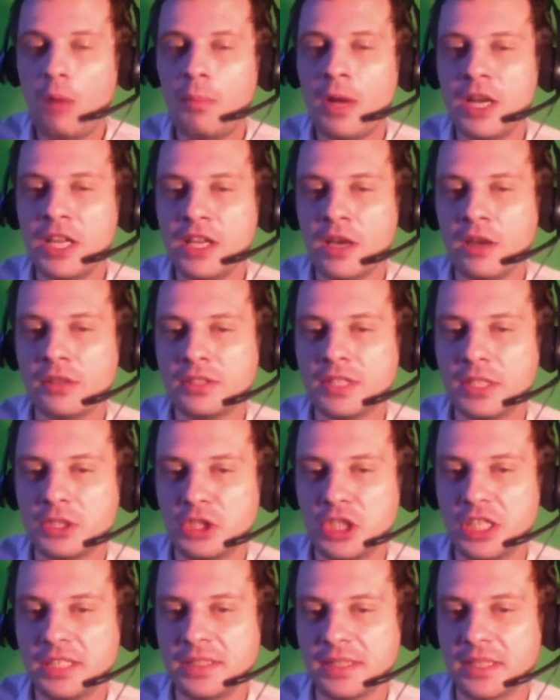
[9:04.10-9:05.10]
money goes to
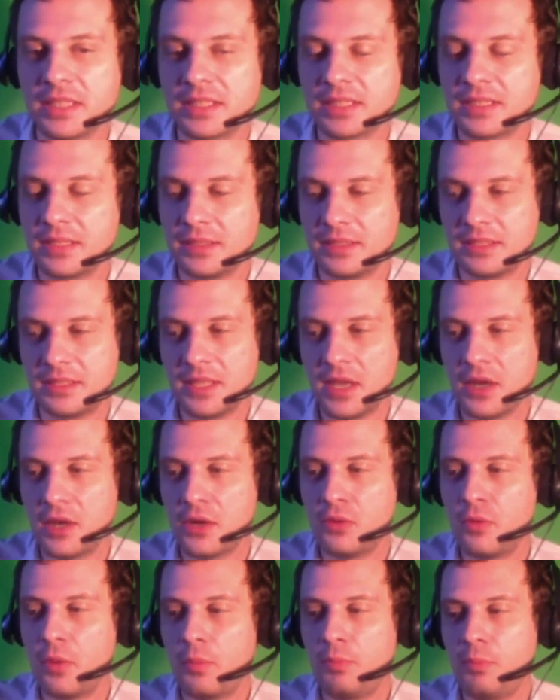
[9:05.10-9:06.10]
Jesus,
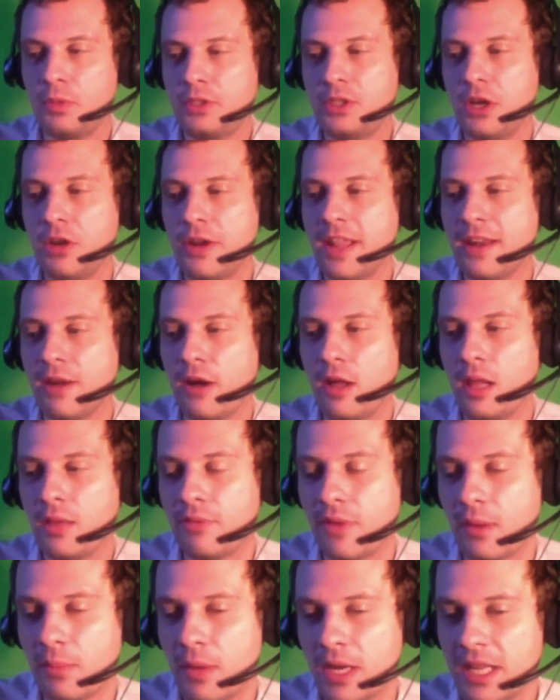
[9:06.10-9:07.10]
so we'll donate all of
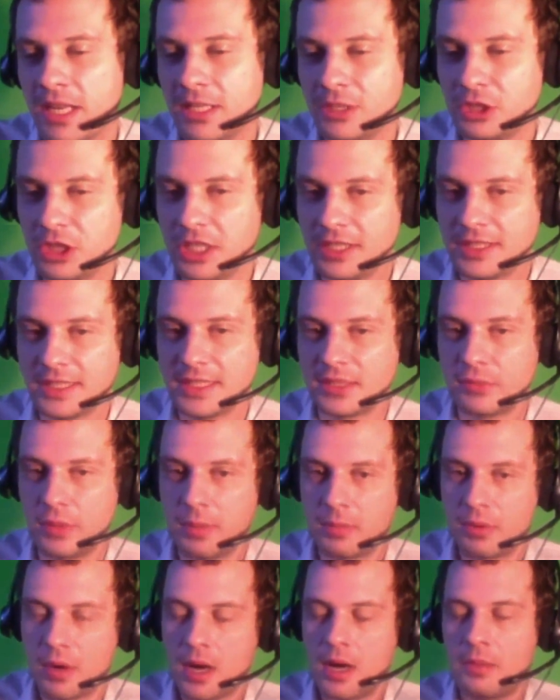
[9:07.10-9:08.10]
our money to Jesus. We
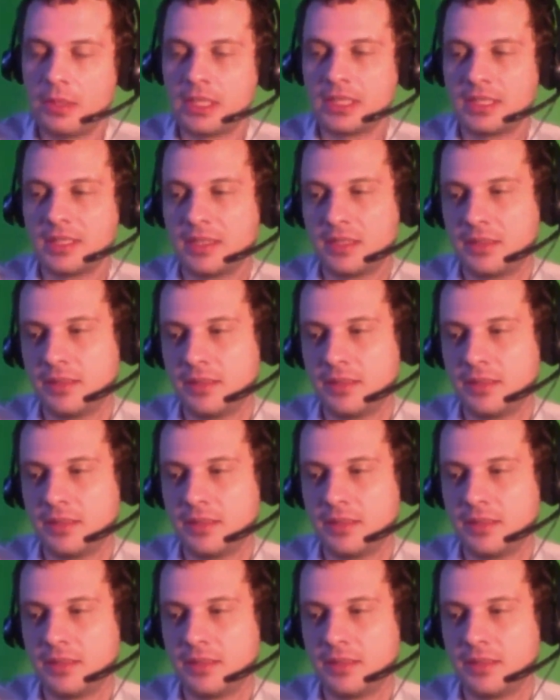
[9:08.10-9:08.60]
promise.